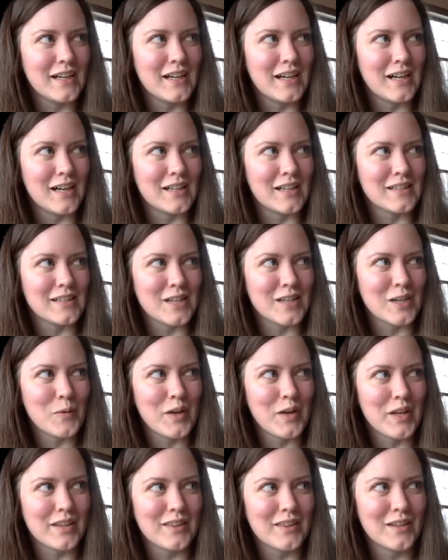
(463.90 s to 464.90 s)
I'll start
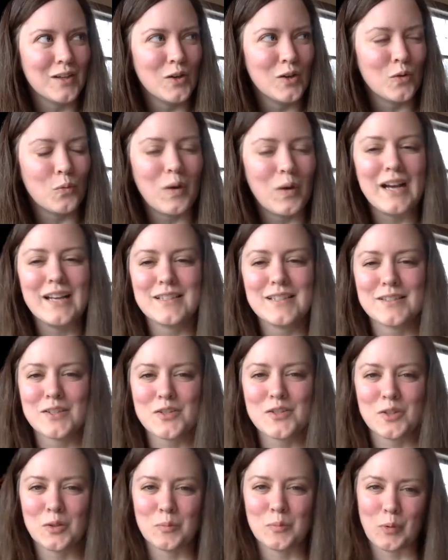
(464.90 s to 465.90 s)
with, why is it
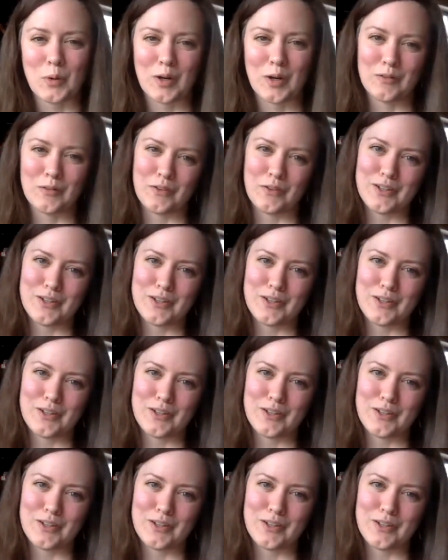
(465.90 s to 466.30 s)
so important